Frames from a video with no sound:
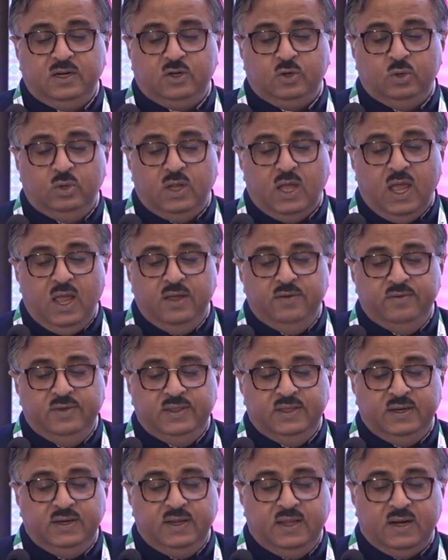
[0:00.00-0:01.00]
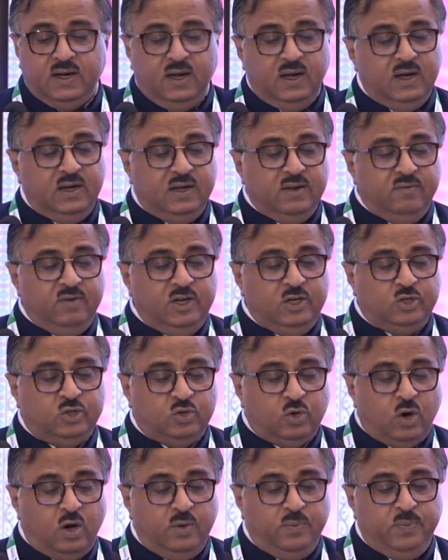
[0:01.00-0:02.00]
to die within a relatively
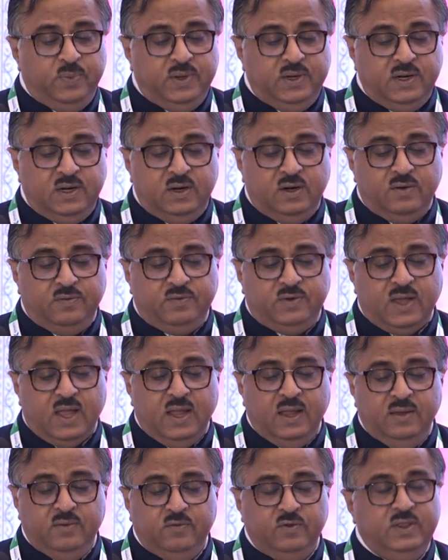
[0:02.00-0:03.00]
short period of time,